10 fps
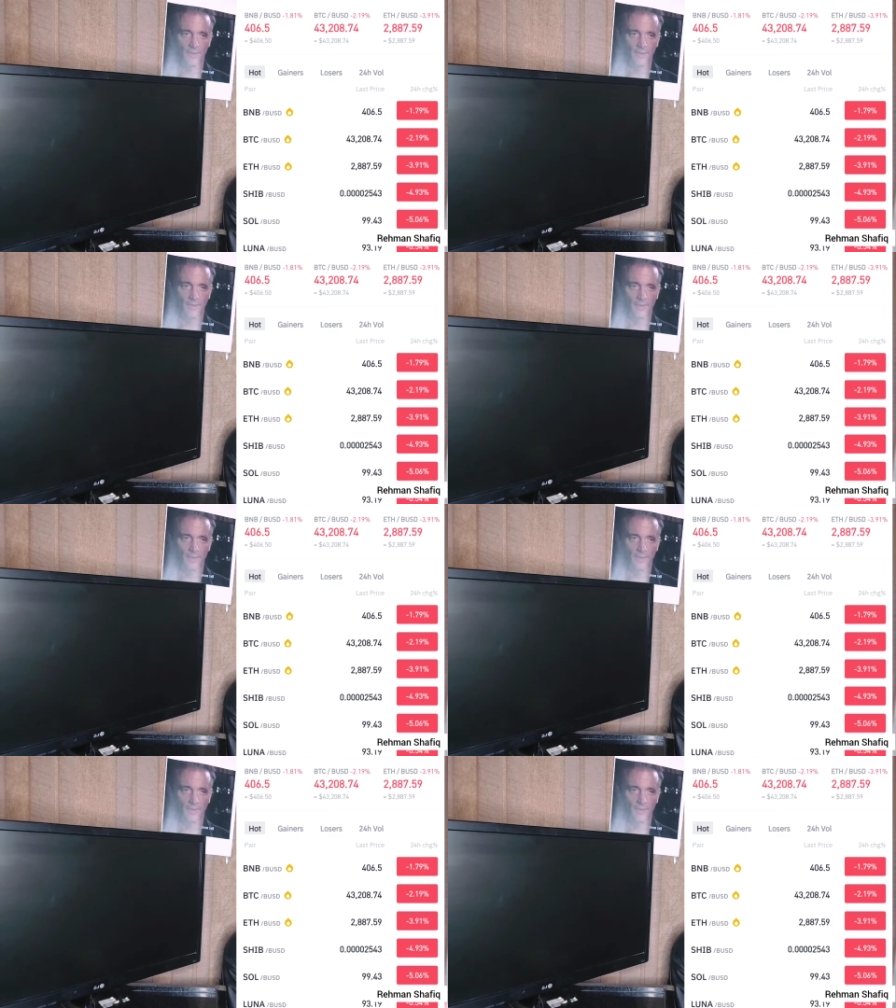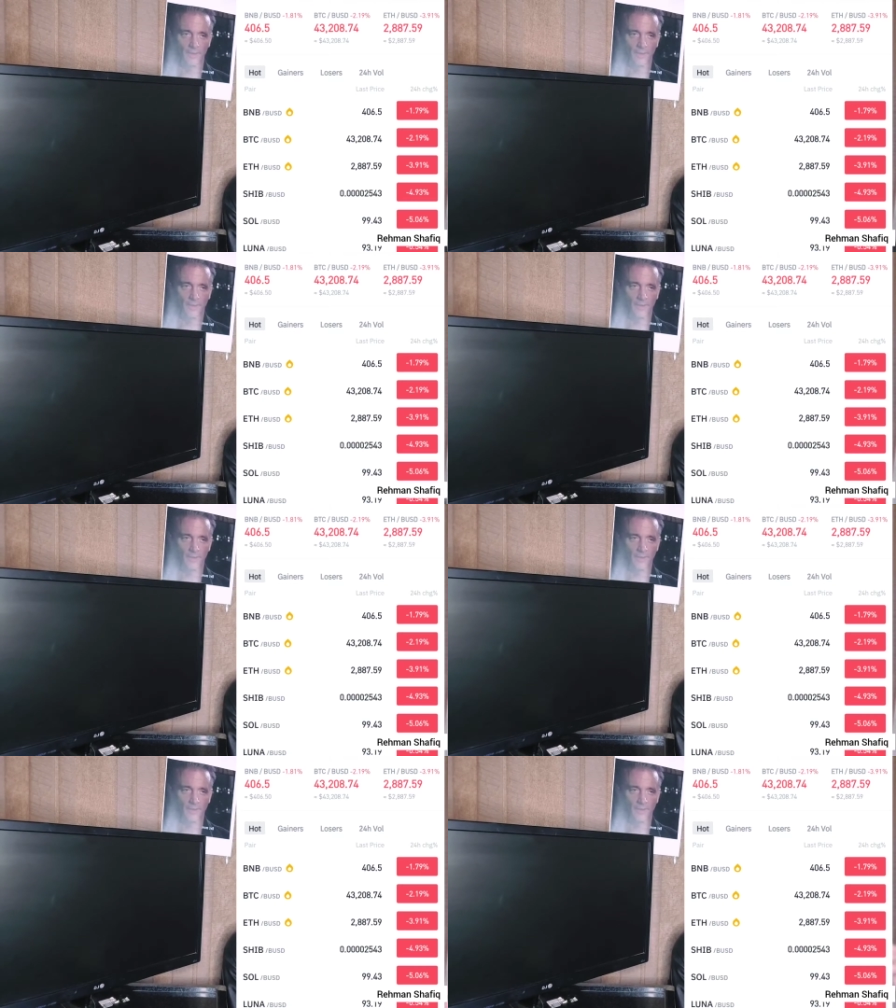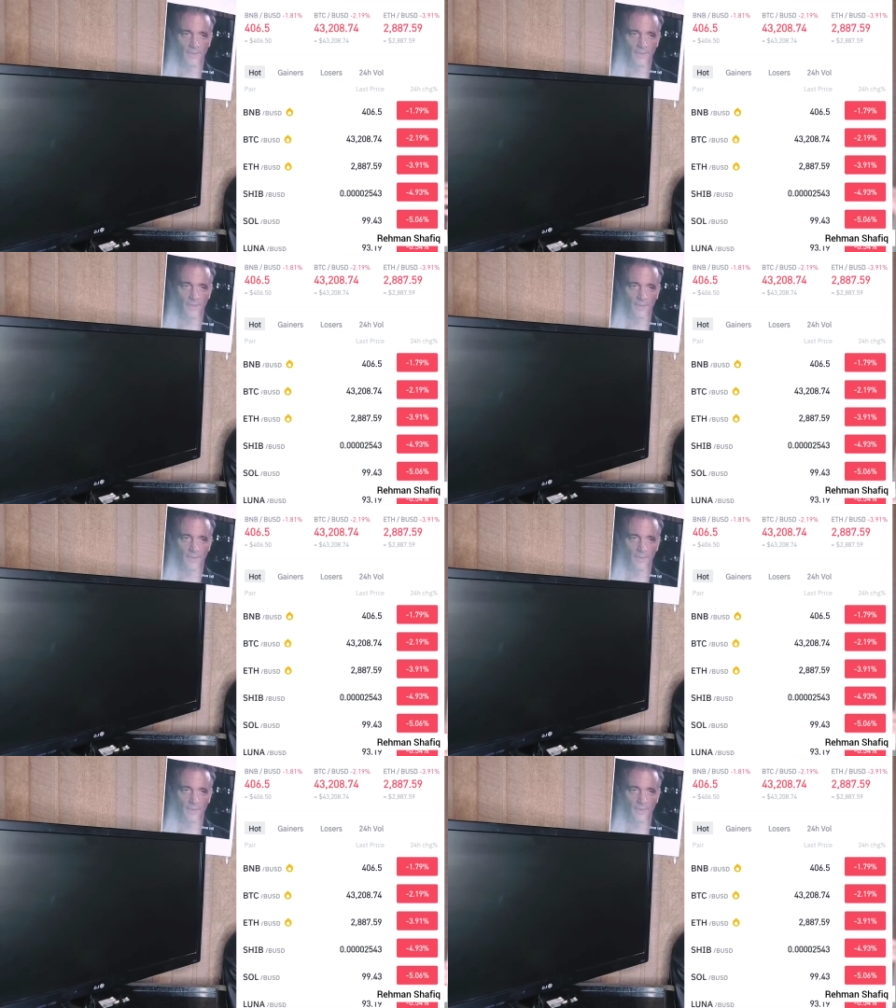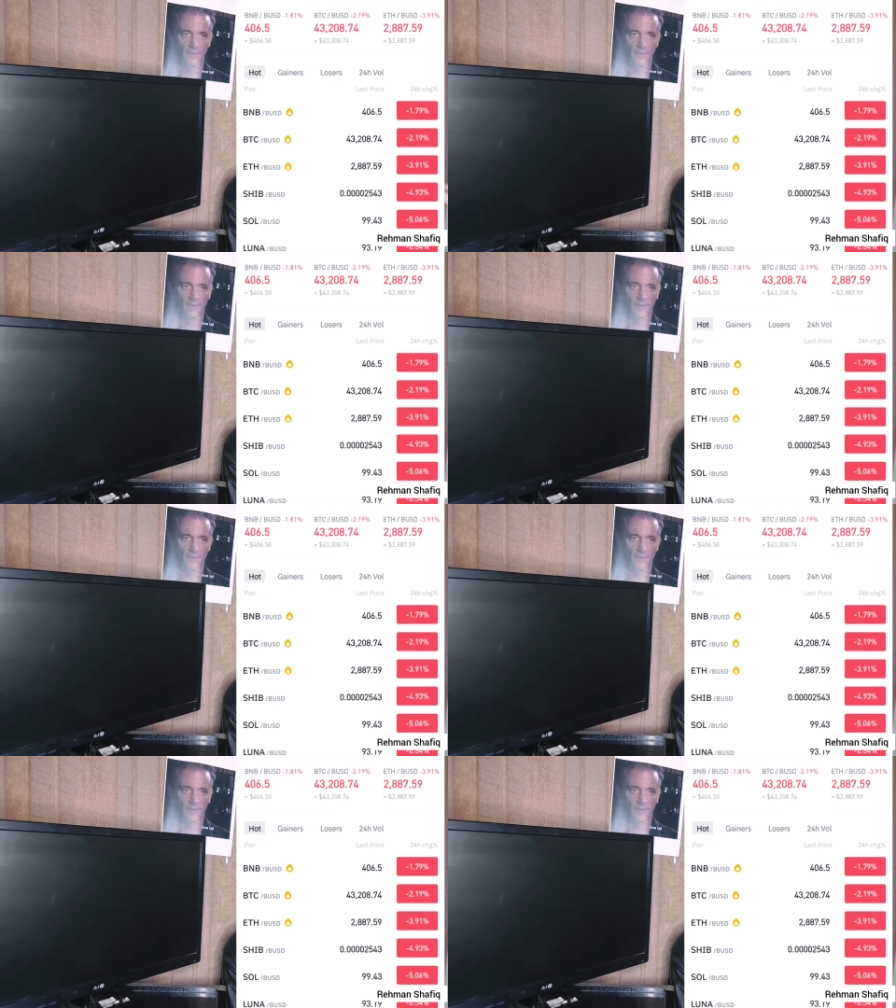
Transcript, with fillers: Bitcoin crossed 40,000 and is right now on